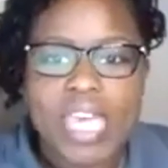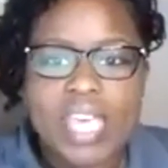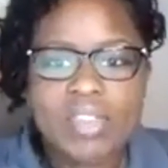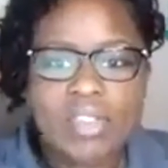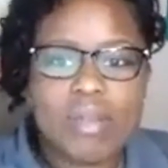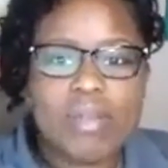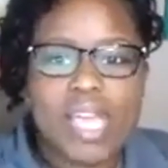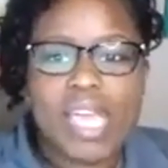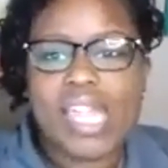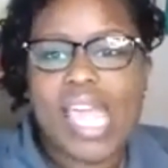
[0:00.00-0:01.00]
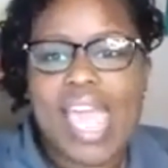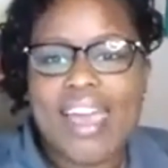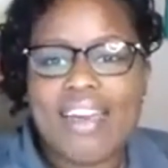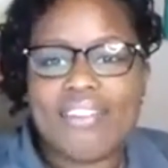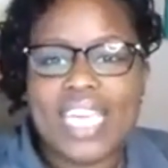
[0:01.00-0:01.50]
Do anybody
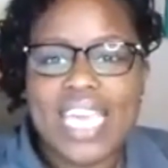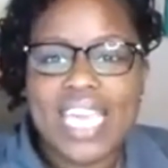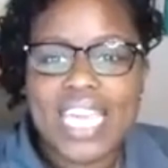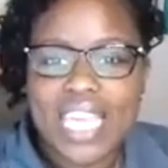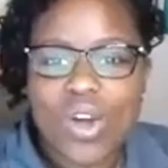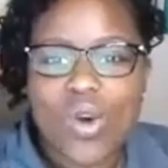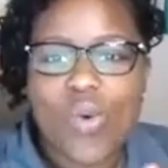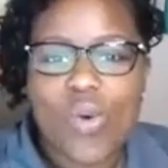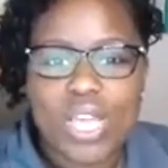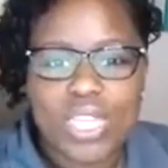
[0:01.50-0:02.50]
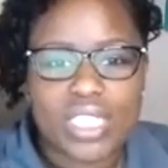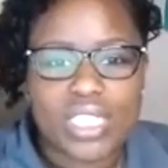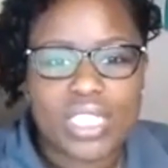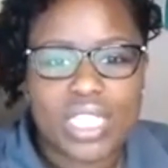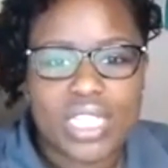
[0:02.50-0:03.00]
have any
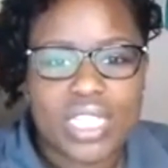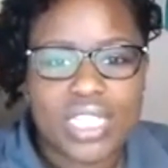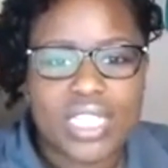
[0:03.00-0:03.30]
questions?